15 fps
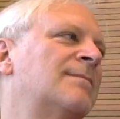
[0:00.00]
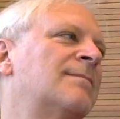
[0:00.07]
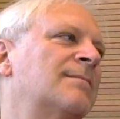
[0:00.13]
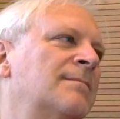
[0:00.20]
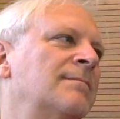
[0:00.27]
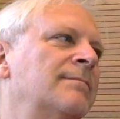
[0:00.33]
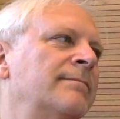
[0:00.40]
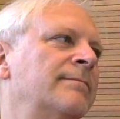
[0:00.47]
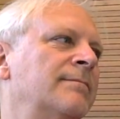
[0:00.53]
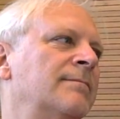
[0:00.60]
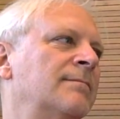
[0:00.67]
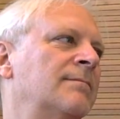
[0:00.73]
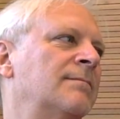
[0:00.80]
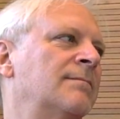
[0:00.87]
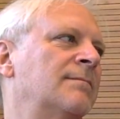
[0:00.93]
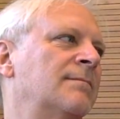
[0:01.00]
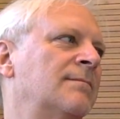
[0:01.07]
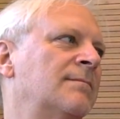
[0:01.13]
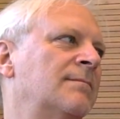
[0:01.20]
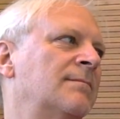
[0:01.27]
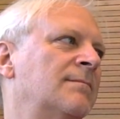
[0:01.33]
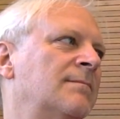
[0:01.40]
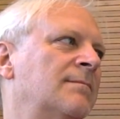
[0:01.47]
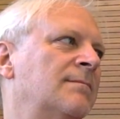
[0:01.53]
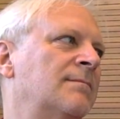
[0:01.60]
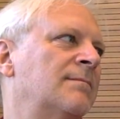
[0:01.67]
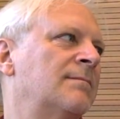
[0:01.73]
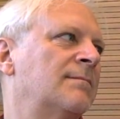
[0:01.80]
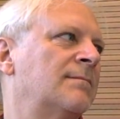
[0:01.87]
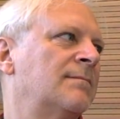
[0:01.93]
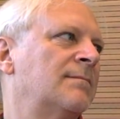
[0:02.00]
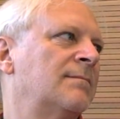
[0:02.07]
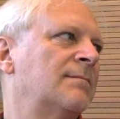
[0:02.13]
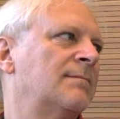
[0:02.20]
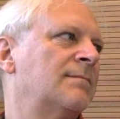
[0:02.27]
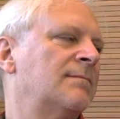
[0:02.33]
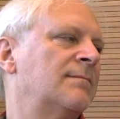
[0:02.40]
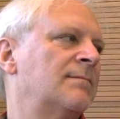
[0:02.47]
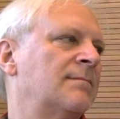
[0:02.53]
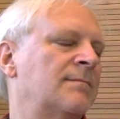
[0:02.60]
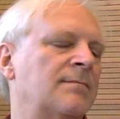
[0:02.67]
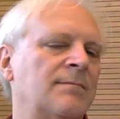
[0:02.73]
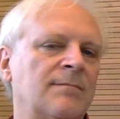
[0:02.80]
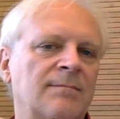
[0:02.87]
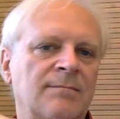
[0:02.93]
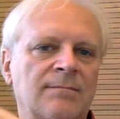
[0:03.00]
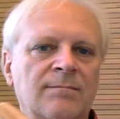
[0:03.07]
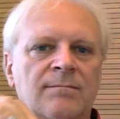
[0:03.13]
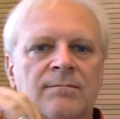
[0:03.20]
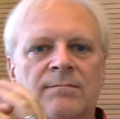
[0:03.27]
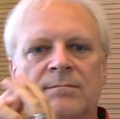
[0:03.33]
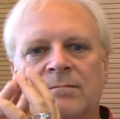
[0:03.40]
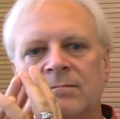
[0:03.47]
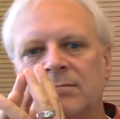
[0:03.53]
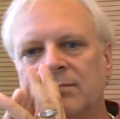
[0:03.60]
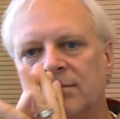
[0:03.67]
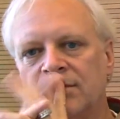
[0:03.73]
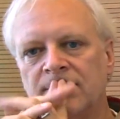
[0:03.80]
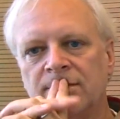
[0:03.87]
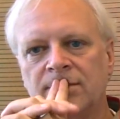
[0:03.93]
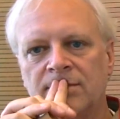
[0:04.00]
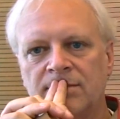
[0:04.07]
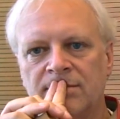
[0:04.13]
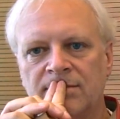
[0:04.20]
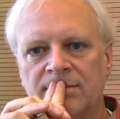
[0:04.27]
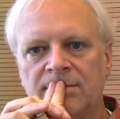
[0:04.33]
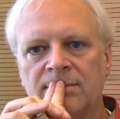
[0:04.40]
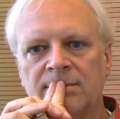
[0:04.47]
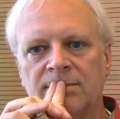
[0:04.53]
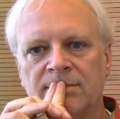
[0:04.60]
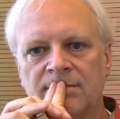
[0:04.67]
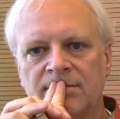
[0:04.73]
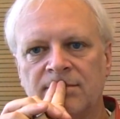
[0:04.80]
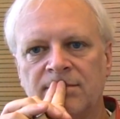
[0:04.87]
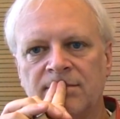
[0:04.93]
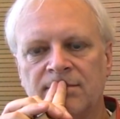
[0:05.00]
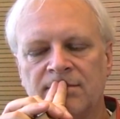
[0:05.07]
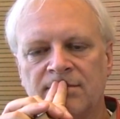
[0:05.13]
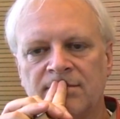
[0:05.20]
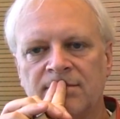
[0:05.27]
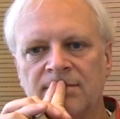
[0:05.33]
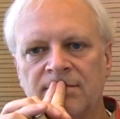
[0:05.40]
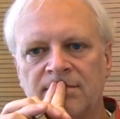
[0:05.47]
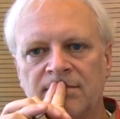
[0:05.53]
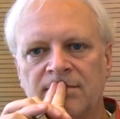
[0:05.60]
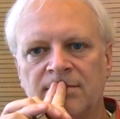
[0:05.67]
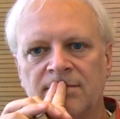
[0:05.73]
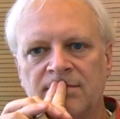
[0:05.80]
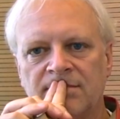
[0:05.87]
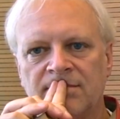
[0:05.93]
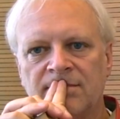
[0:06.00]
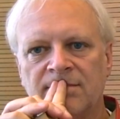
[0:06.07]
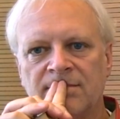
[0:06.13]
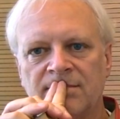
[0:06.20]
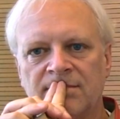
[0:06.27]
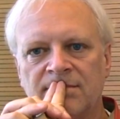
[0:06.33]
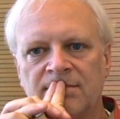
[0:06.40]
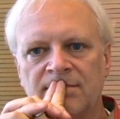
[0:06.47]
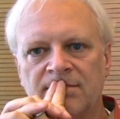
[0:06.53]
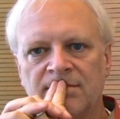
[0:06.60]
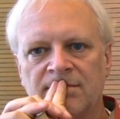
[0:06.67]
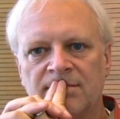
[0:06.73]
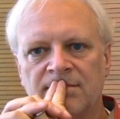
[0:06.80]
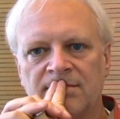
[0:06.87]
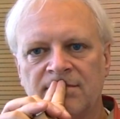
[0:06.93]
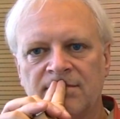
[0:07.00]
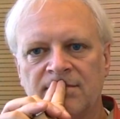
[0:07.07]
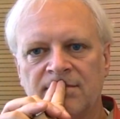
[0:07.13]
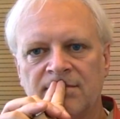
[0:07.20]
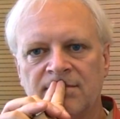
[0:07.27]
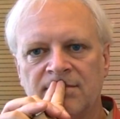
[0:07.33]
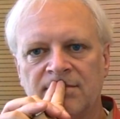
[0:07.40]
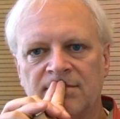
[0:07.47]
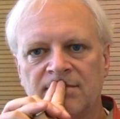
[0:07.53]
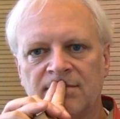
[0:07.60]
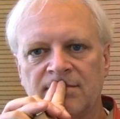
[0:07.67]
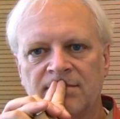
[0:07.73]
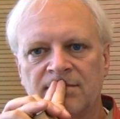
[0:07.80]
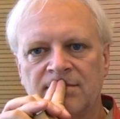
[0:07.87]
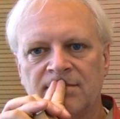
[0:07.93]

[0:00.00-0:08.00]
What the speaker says: No words are spoken by the person on screen.